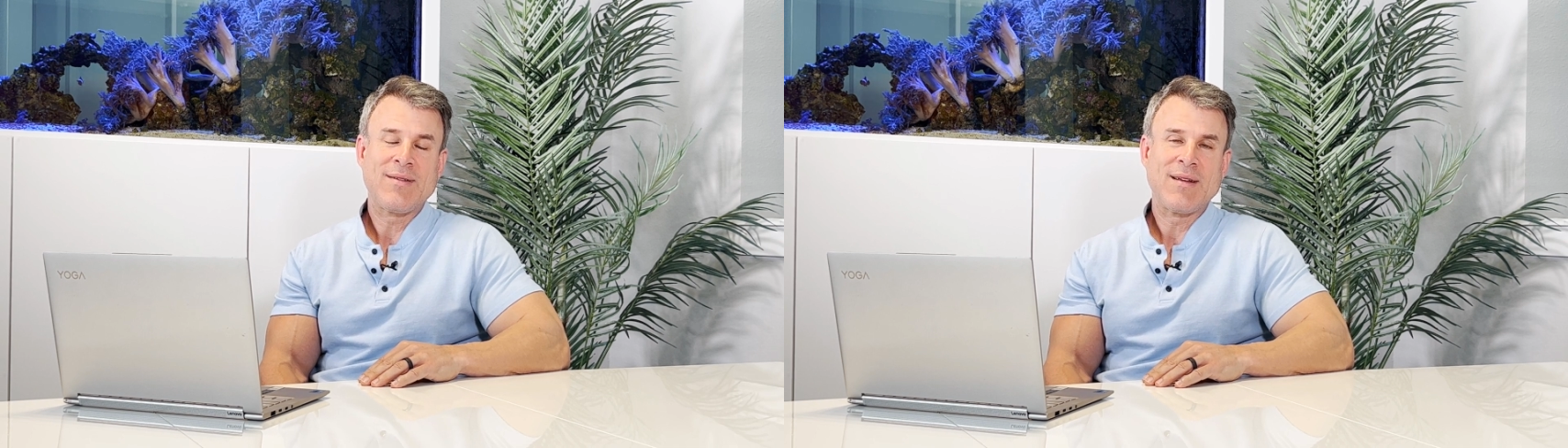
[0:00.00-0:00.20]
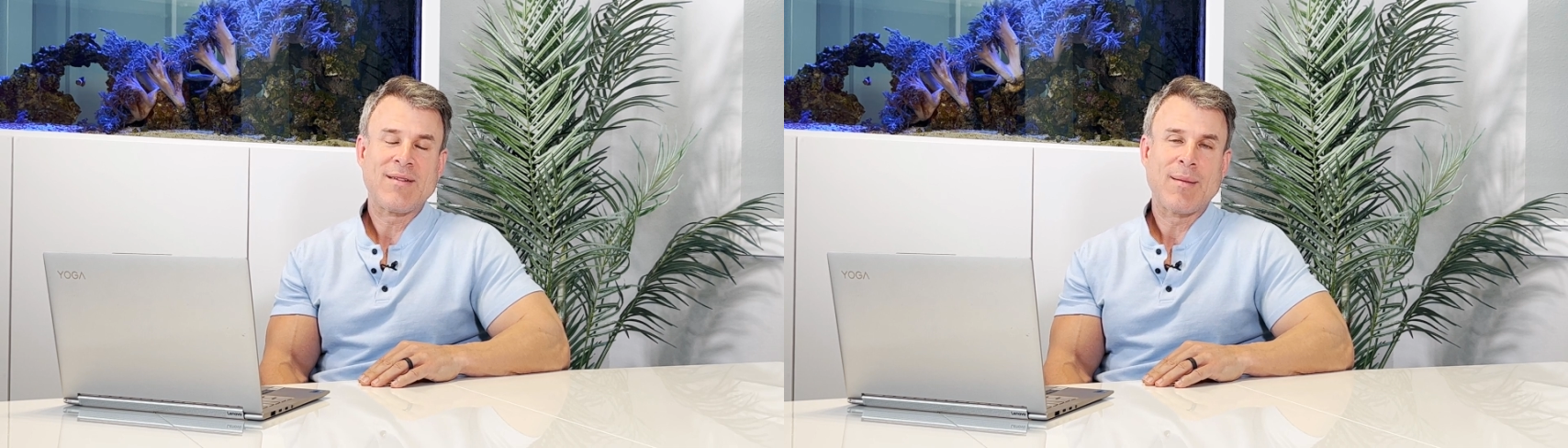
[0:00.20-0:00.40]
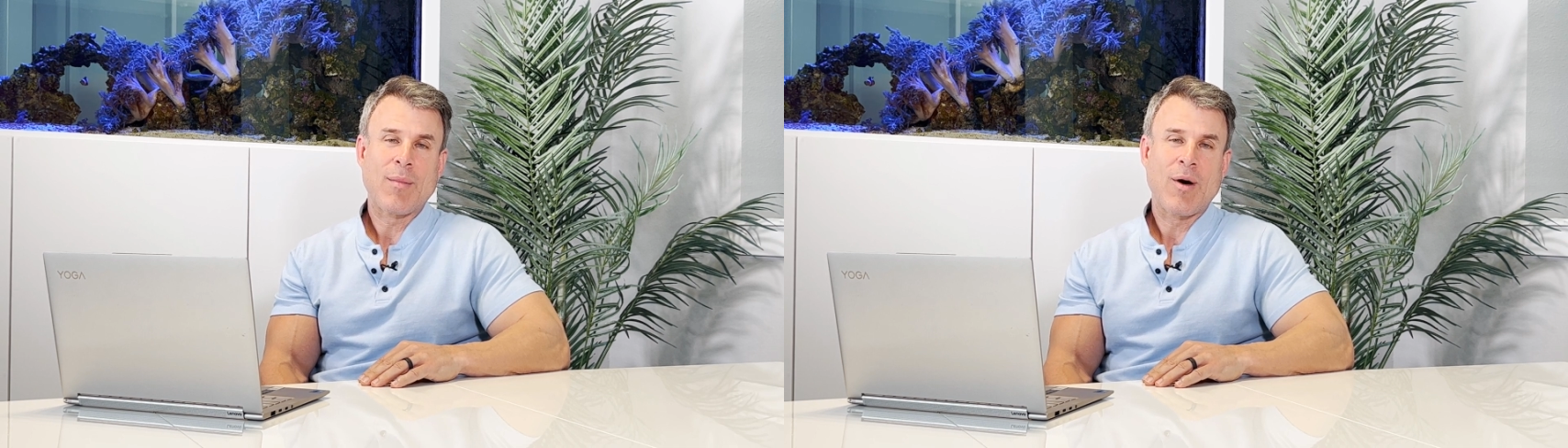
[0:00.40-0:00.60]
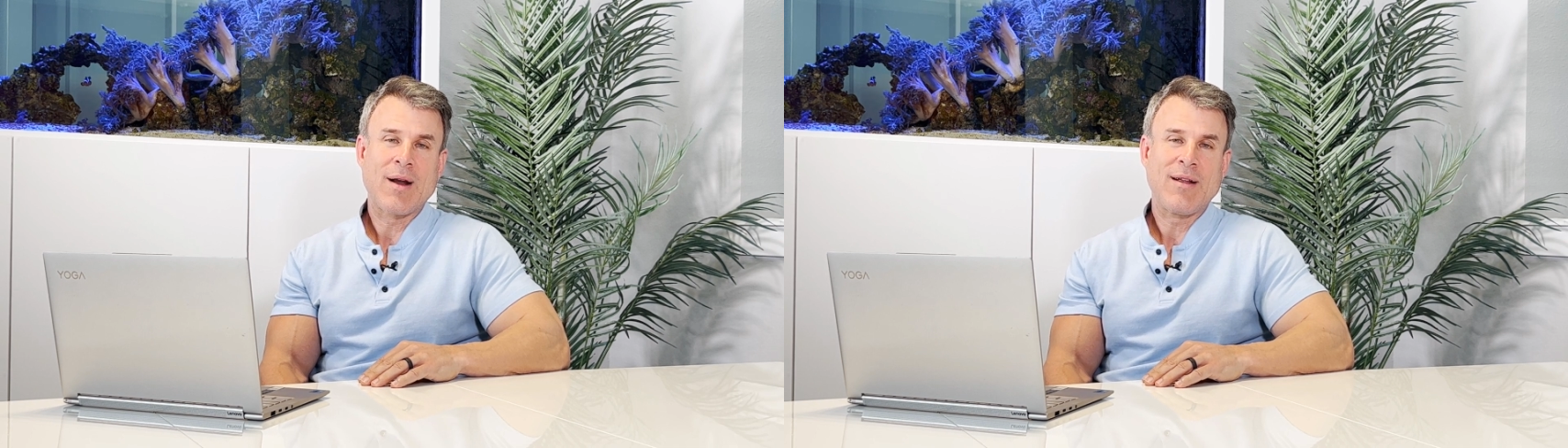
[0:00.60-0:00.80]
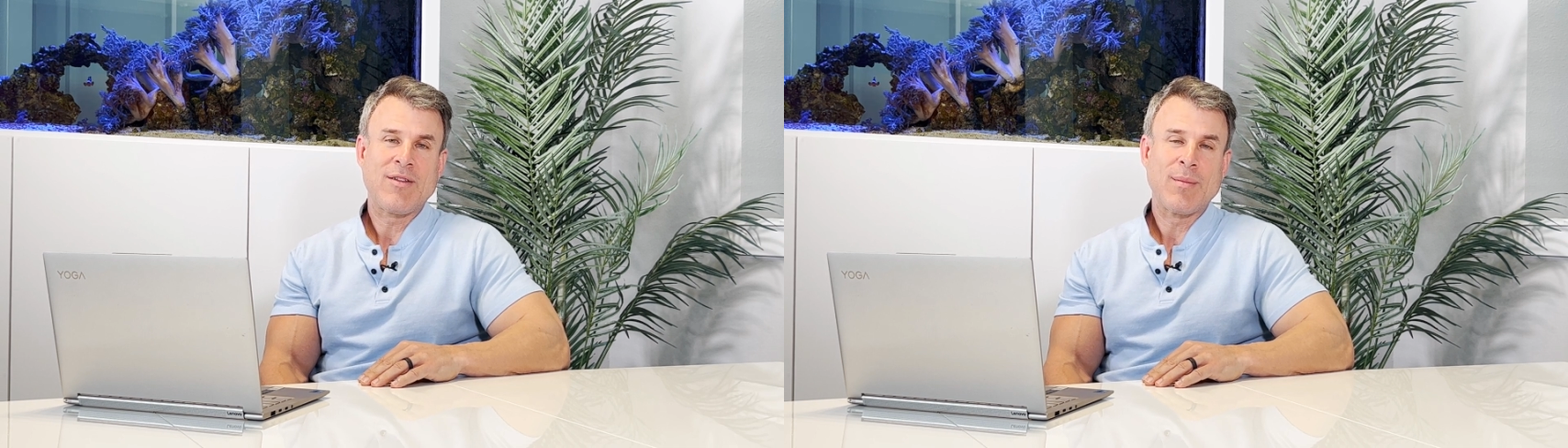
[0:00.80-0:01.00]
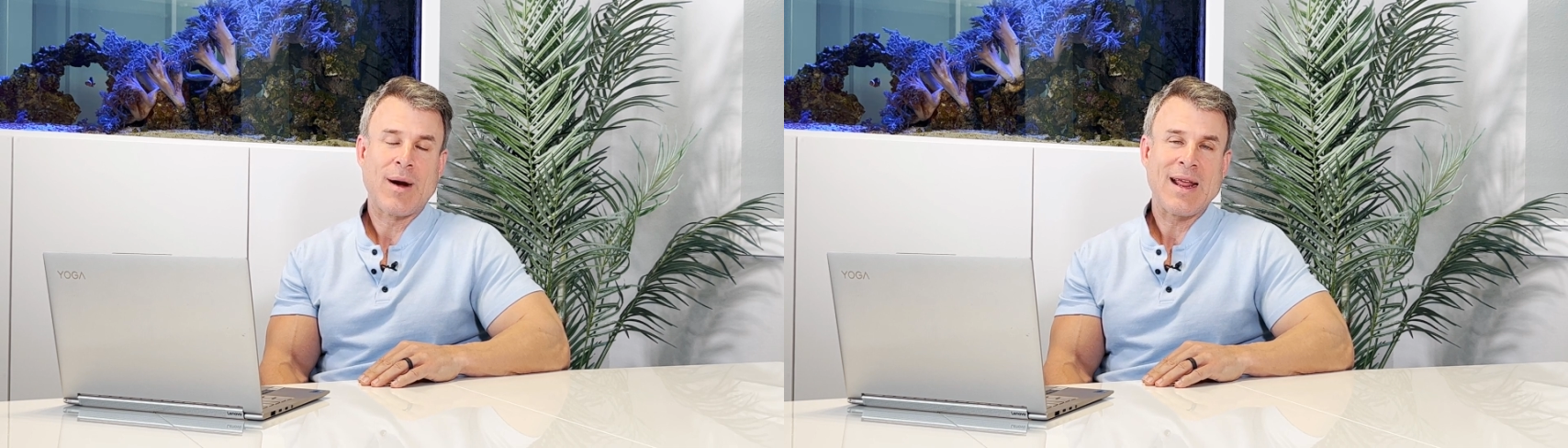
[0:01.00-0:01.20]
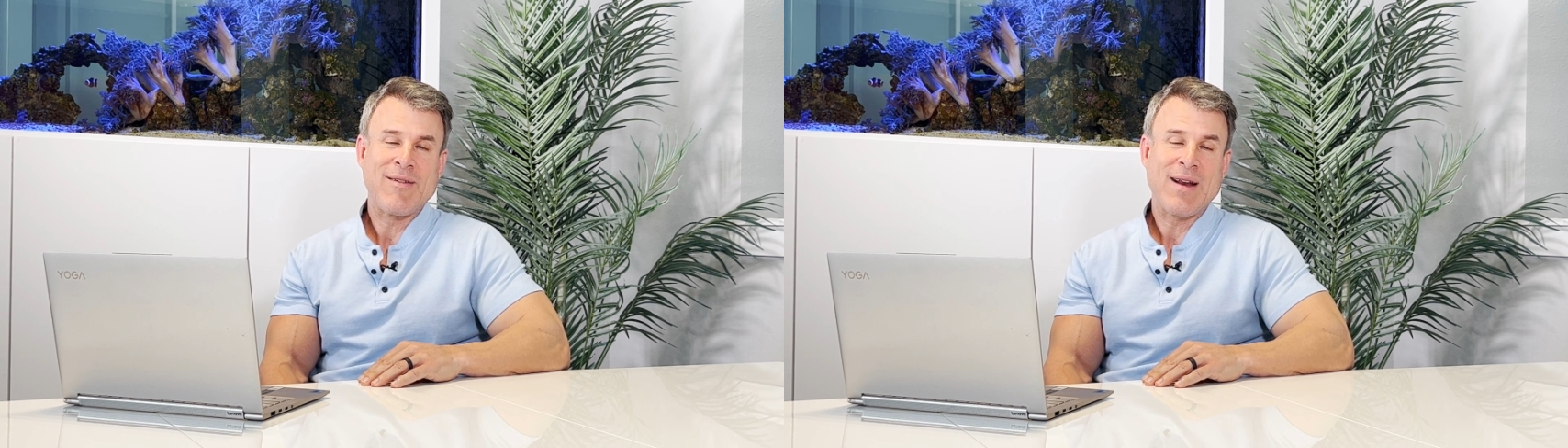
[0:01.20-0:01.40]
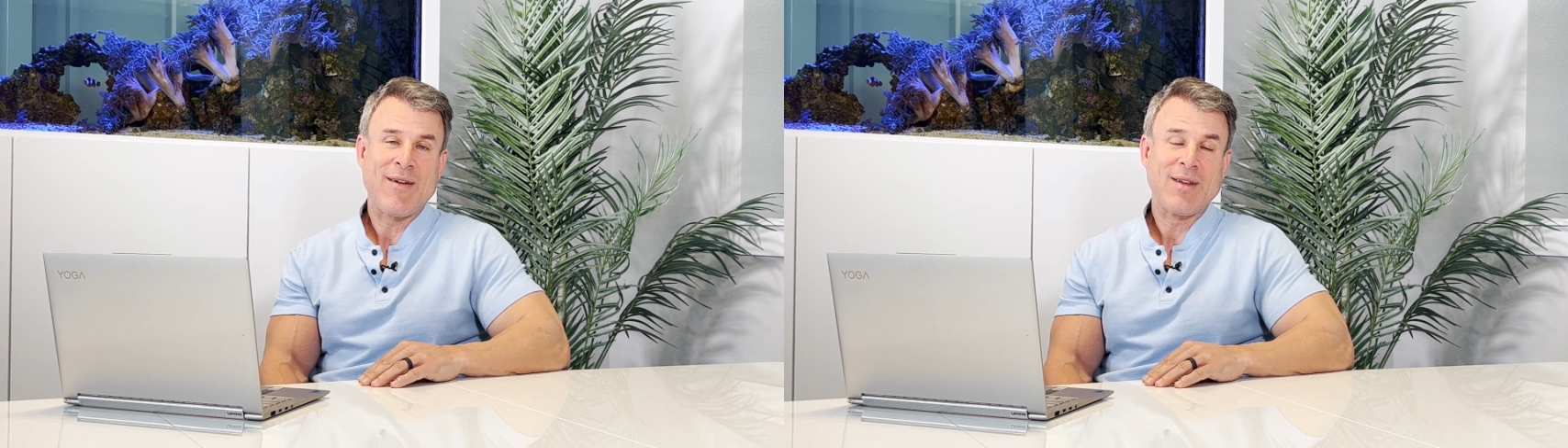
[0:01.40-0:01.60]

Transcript: And in some markets, you might even have